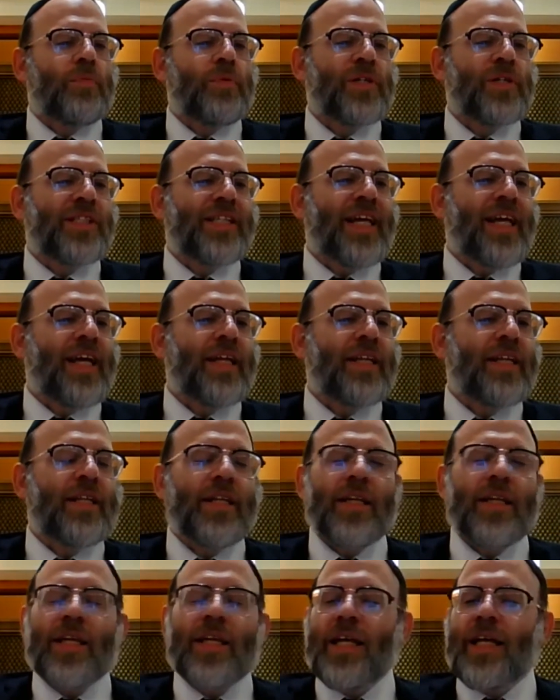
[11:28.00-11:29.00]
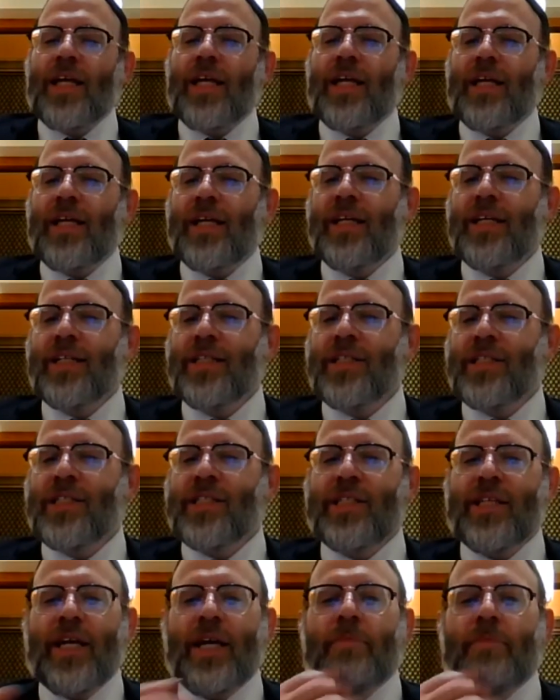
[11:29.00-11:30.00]
we said
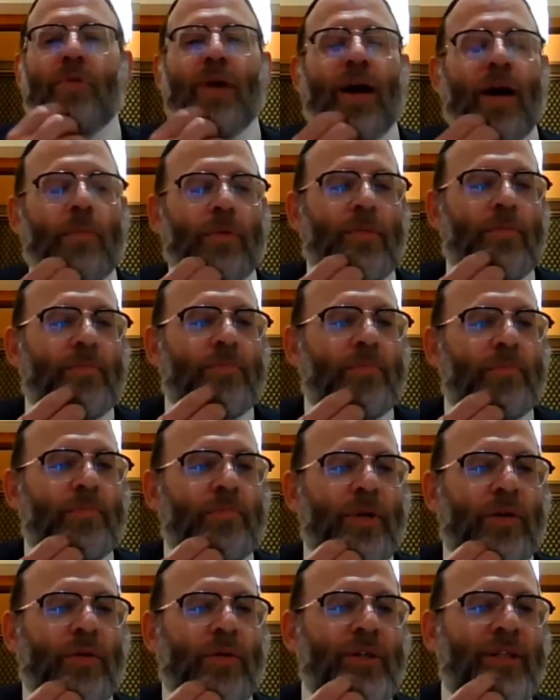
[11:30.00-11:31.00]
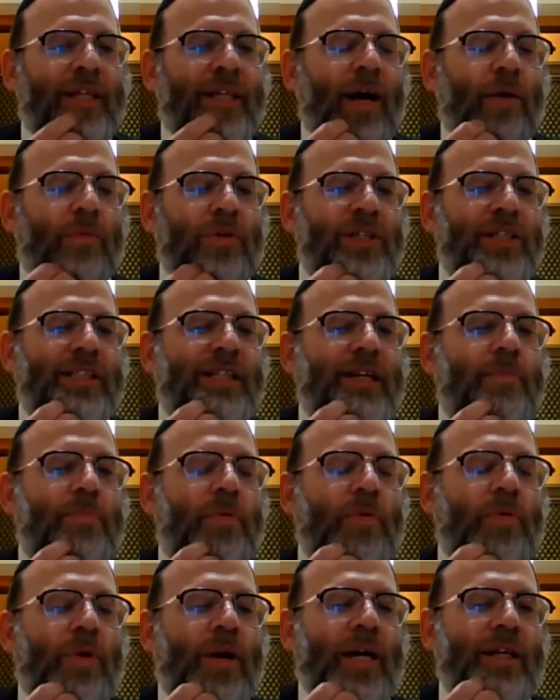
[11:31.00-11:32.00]
is a problem because that will
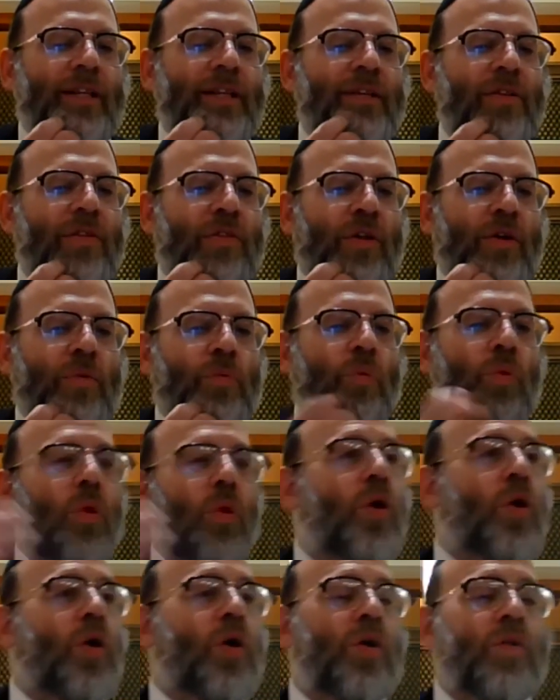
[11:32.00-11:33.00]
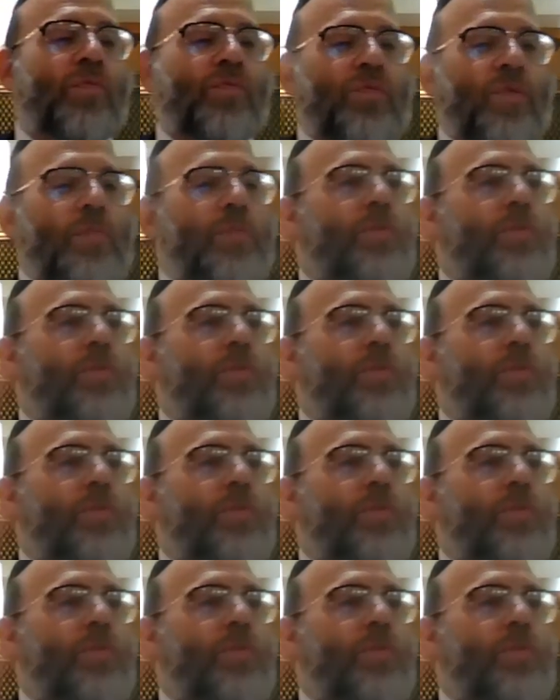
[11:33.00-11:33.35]
separate the wall